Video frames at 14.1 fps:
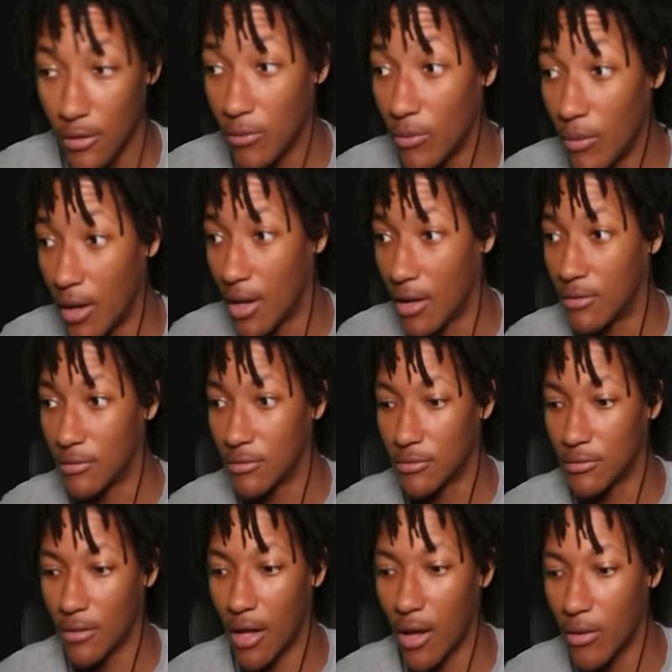Wow,
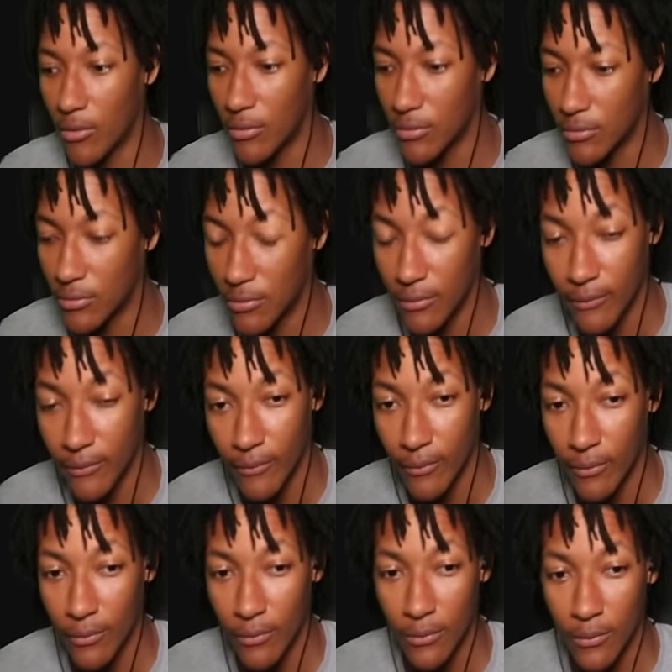I
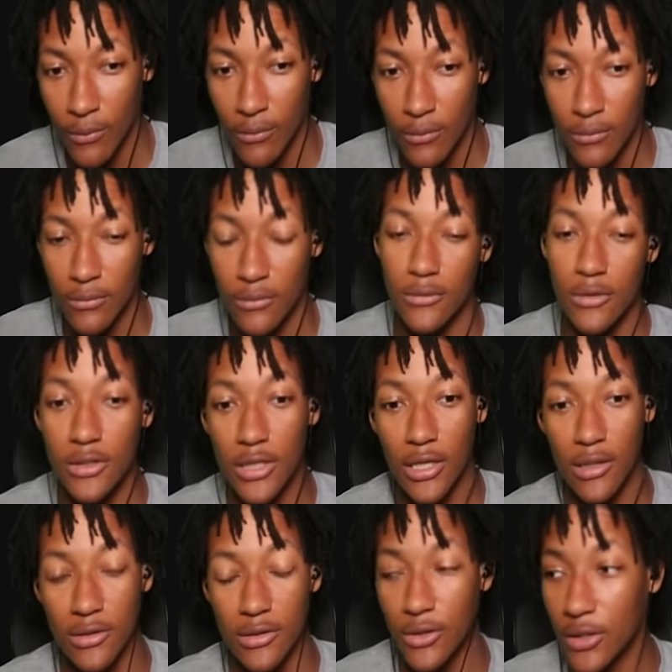don't. This
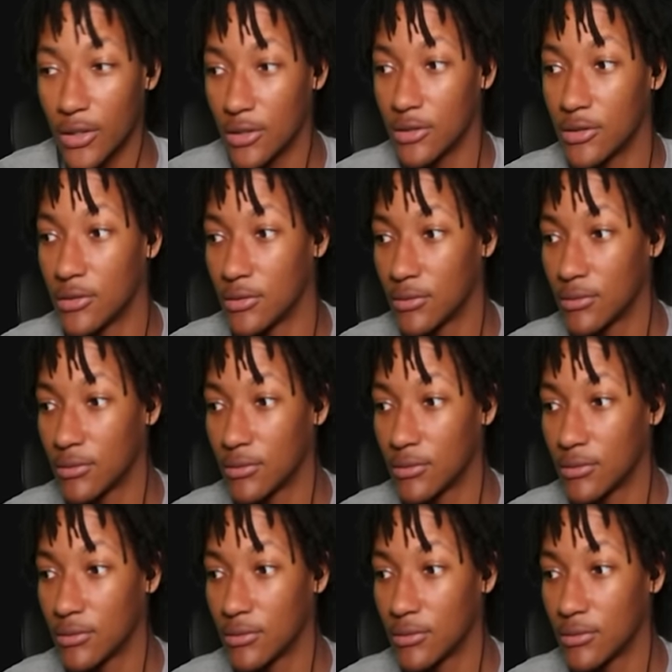game is crazy.